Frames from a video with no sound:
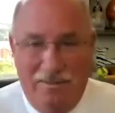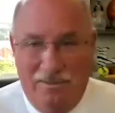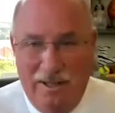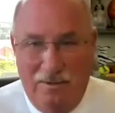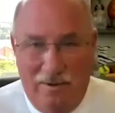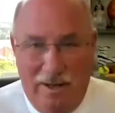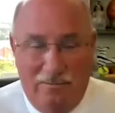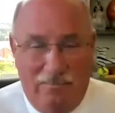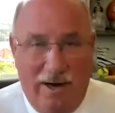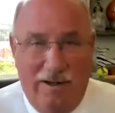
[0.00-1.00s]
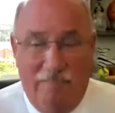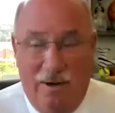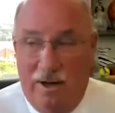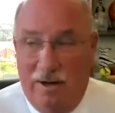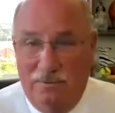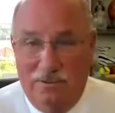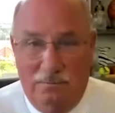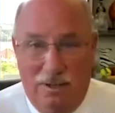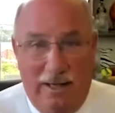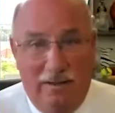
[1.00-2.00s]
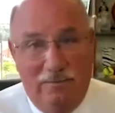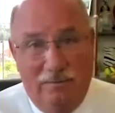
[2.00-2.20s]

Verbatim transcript: Thank you guys for having me on. It was a blast.